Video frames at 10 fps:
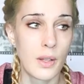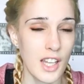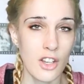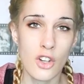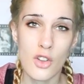And
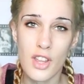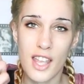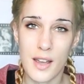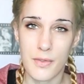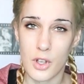you know they
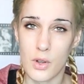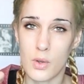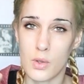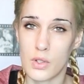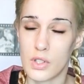have
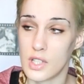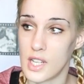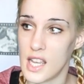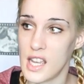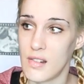those
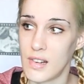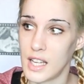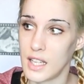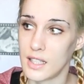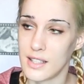
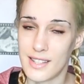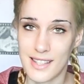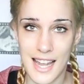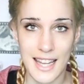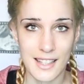earring
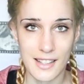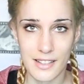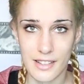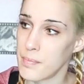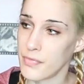
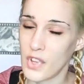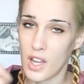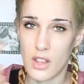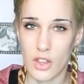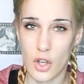stands like
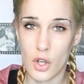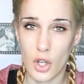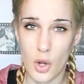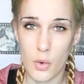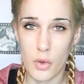that
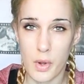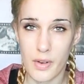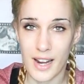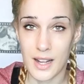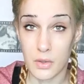go all the way
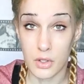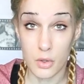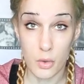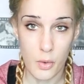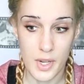around and
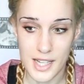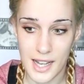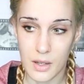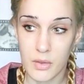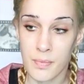all the way
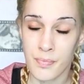down?